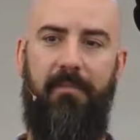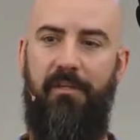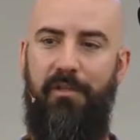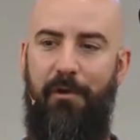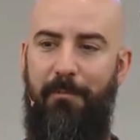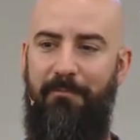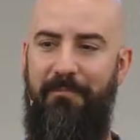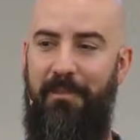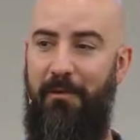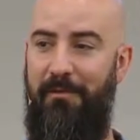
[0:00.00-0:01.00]
So
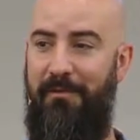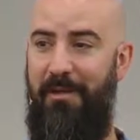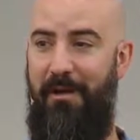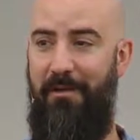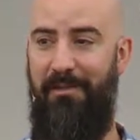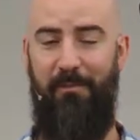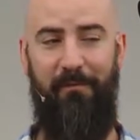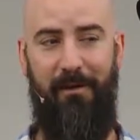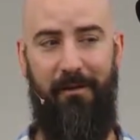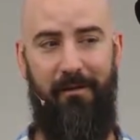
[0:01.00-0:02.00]
those are some
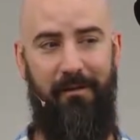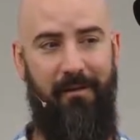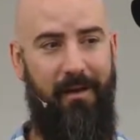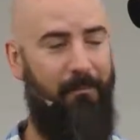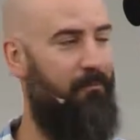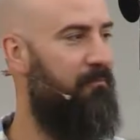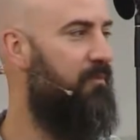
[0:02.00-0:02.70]
of our um,